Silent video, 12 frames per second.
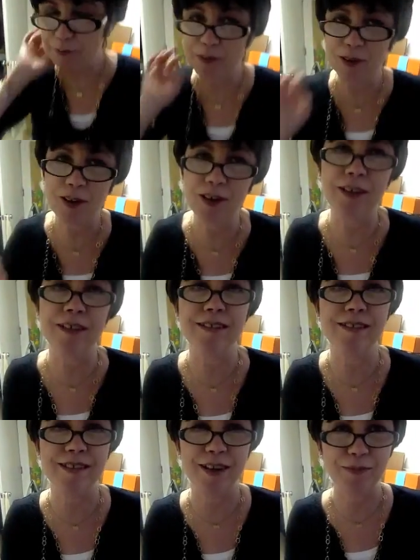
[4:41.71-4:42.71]
put all your
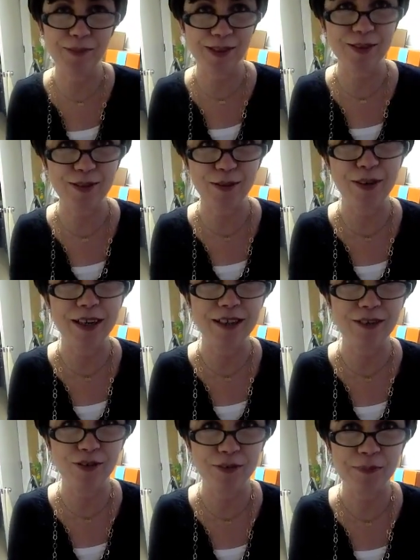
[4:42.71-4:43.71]
stuff in
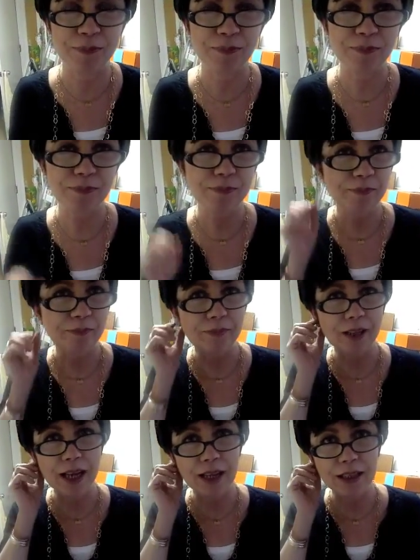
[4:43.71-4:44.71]
storage,
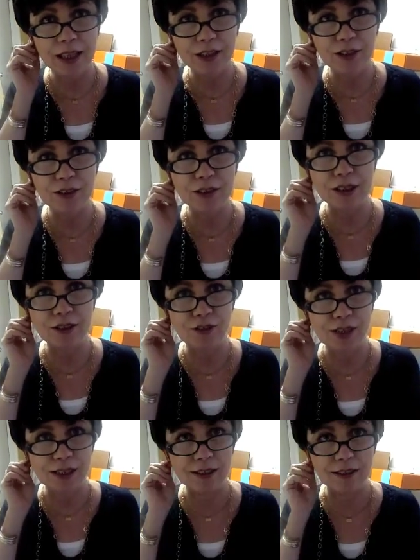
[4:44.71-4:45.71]
and then you could
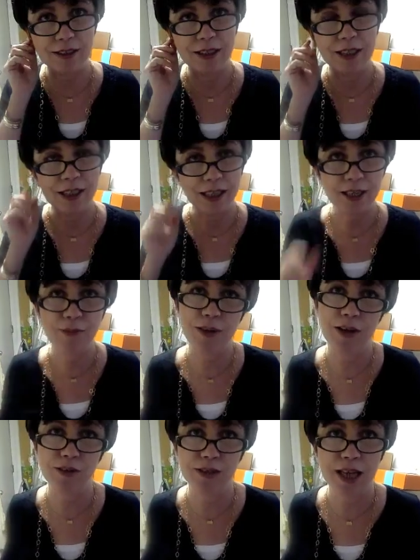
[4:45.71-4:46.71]
just live in
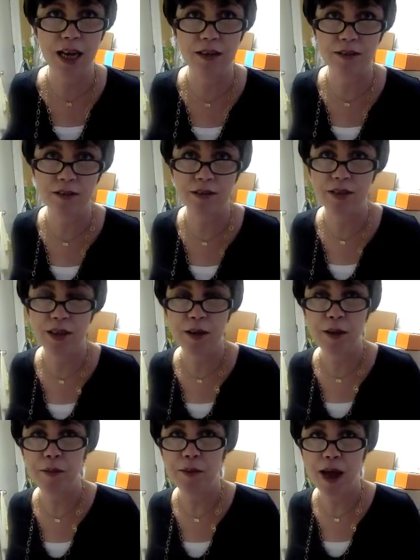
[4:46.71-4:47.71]
hotels
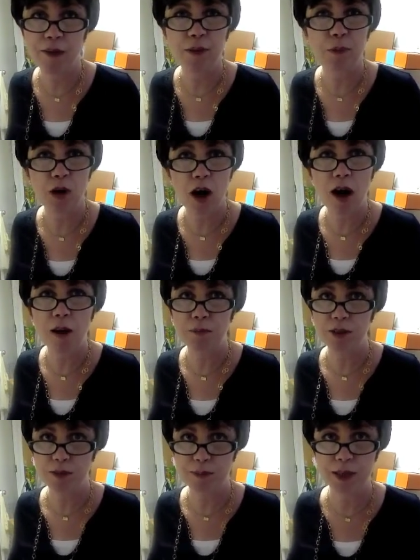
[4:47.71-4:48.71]
and have them
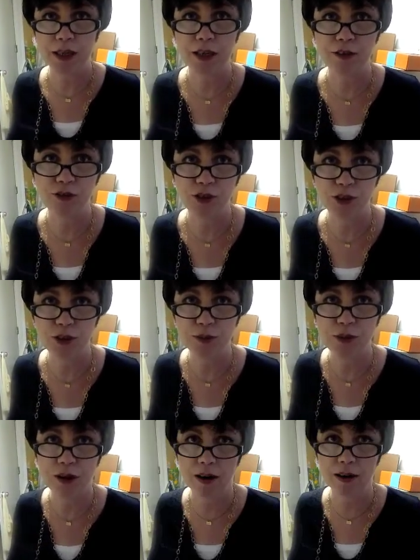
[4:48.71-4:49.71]
comped because you
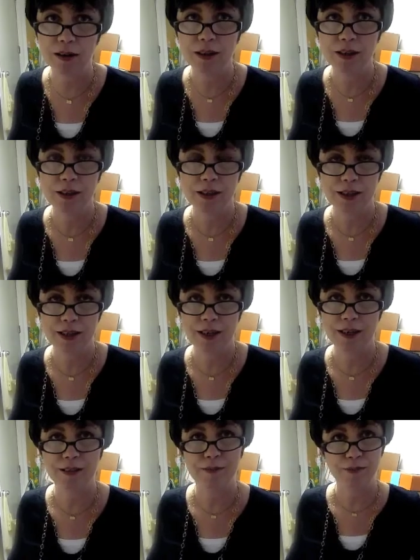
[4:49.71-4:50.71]
are
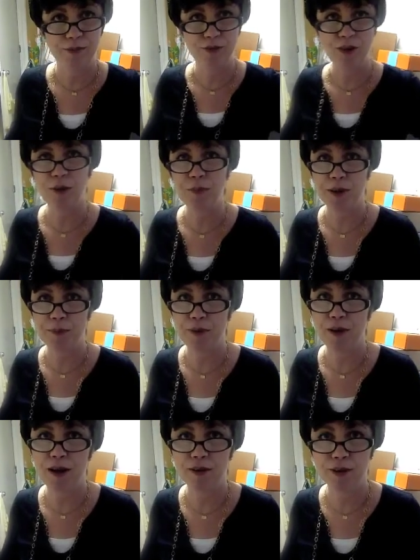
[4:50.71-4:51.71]
gonna show
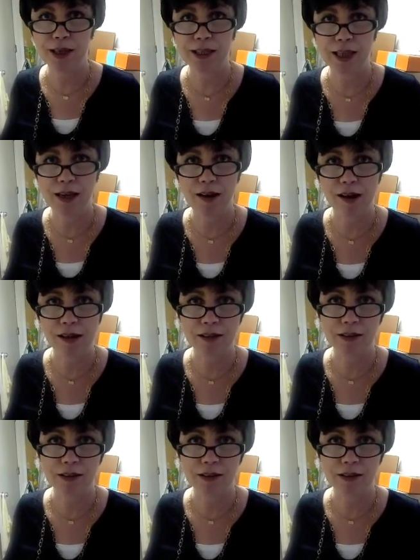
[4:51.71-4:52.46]
people how great they are.